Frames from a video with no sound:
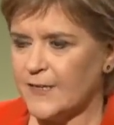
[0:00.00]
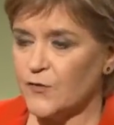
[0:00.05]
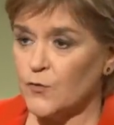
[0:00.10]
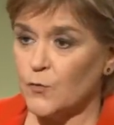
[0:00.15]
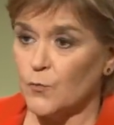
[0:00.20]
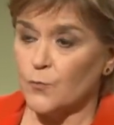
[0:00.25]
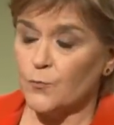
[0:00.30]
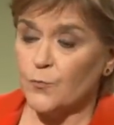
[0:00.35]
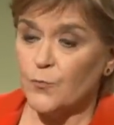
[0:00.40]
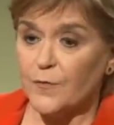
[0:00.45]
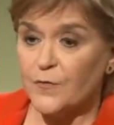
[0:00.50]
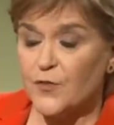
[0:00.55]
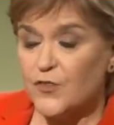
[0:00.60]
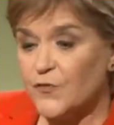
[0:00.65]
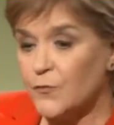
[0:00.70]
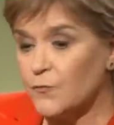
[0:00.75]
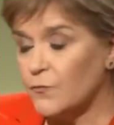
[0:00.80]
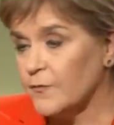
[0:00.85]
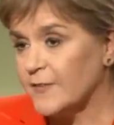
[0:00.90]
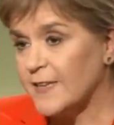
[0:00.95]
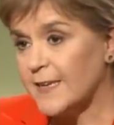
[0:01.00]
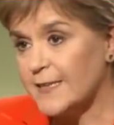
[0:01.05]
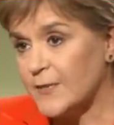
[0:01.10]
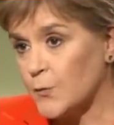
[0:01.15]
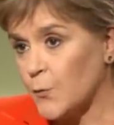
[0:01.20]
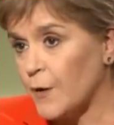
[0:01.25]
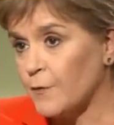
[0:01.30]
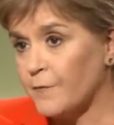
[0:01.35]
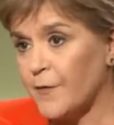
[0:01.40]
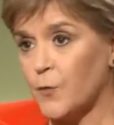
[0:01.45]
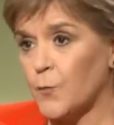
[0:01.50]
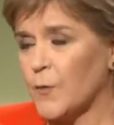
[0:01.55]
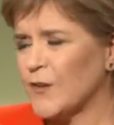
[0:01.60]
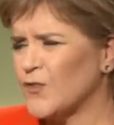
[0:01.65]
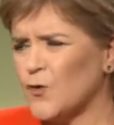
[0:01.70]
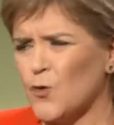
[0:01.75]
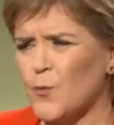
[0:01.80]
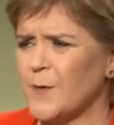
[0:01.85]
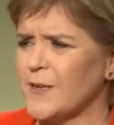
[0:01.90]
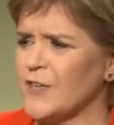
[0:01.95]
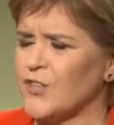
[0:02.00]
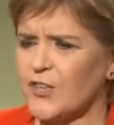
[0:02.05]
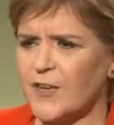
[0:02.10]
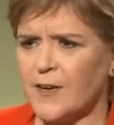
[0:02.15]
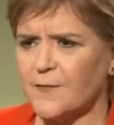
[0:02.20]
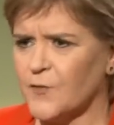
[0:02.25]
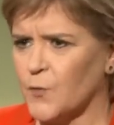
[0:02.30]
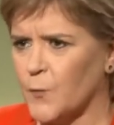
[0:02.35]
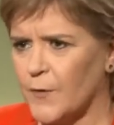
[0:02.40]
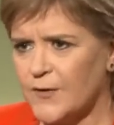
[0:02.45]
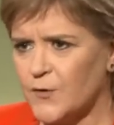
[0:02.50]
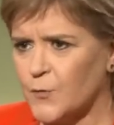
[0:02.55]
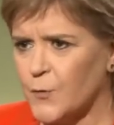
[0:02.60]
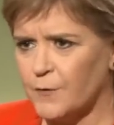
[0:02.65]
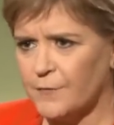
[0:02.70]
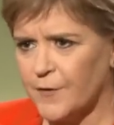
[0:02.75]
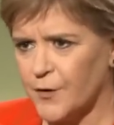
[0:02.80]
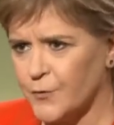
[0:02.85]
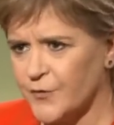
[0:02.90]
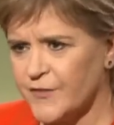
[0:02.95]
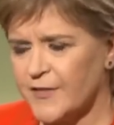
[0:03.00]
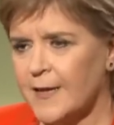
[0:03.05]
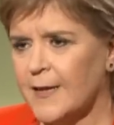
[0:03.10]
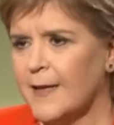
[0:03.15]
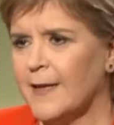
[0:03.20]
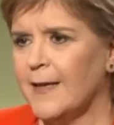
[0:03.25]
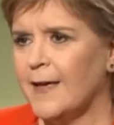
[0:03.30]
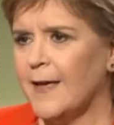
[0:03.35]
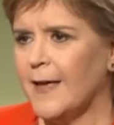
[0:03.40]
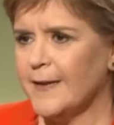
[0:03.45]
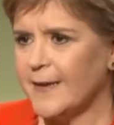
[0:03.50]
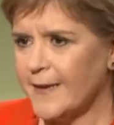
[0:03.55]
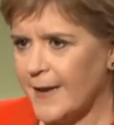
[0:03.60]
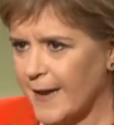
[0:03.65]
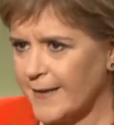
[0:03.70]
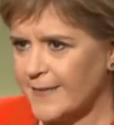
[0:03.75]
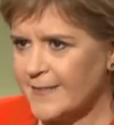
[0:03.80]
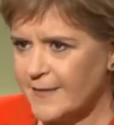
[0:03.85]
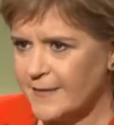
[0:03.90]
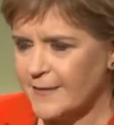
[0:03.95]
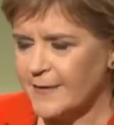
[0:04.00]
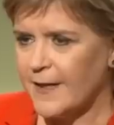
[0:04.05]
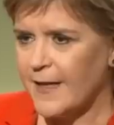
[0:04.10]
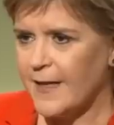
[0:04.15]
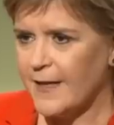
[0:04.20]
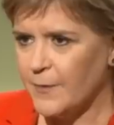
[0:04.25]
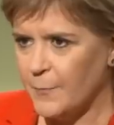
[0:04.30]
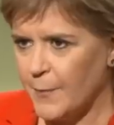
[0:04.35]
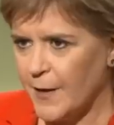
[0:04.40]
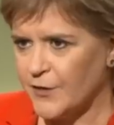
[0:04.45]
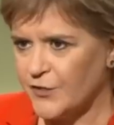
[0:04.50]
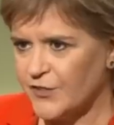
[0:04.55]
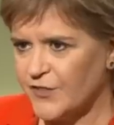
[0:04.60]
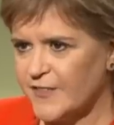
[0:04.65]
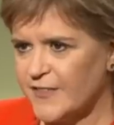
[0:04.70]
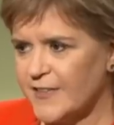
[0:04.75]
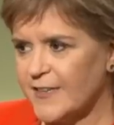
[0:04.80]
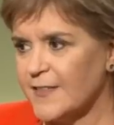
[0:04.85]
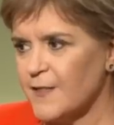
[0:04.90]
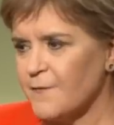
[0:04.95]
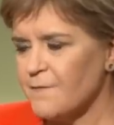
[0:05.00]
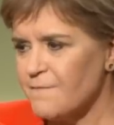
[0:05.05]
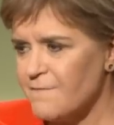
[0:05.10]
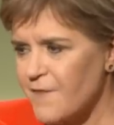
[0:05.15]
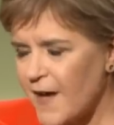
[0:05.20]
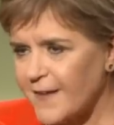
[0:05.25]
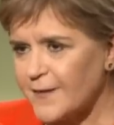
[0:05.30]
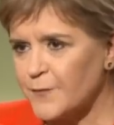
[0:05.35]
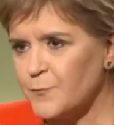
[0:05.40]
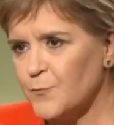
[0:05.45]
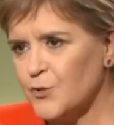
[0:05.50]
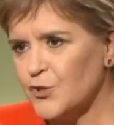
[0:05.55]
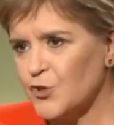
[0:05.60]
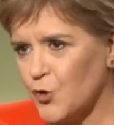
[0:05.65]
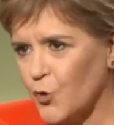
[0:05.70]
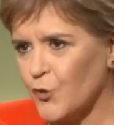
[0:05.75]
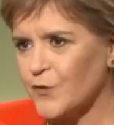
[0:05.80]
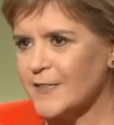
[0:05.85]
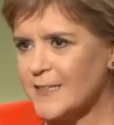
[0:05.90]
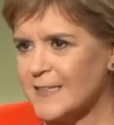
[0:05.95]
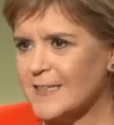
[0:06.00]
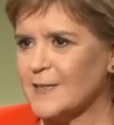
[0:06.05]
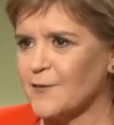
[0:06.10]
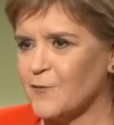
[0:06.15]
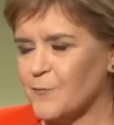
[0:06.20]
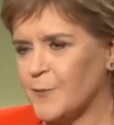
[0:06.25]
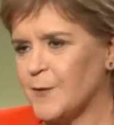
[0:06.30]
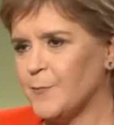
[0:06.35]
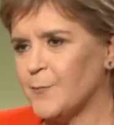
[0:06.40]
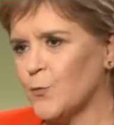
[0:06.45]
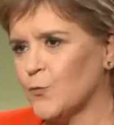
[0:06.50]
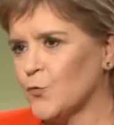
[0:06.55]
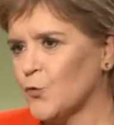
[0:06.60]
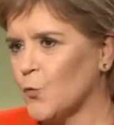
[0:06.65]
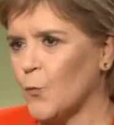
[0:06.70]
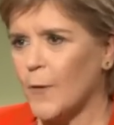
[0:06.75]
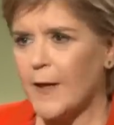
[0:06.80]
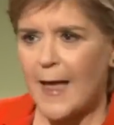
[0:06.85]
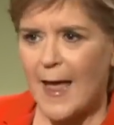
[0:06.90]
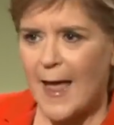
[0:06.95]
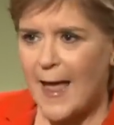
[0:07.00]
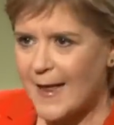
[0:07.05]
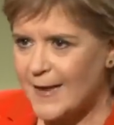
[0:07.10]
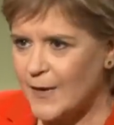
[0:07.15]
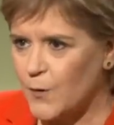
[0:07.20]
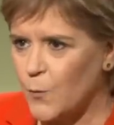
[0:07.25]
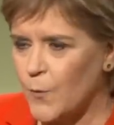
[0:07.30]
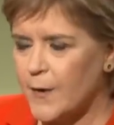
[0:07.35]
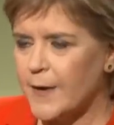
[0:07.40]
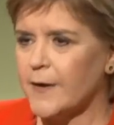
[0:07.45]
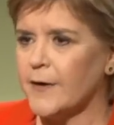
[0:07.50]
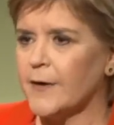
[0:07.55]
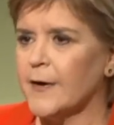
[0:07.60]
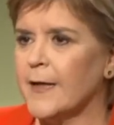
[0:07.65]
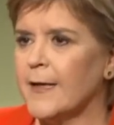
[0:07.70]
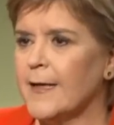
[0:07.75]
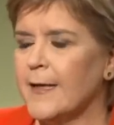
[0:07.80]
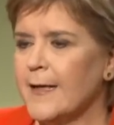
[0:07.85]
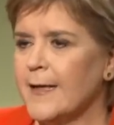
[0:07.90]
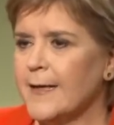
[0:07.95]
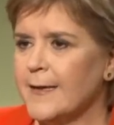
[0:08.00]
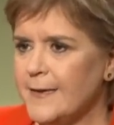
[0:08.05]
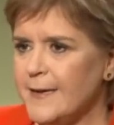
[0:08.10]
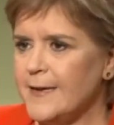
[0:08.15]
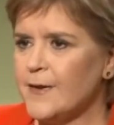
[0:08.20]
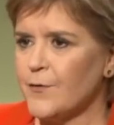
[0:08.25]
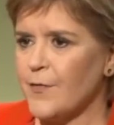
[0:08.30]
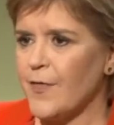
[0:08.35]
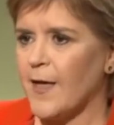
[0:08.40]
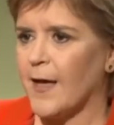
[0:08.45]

So if you take 12-hour waits, nobody should have to wait 12 hours in an accident in emergency, and the vast majority of people don't wait anywhere near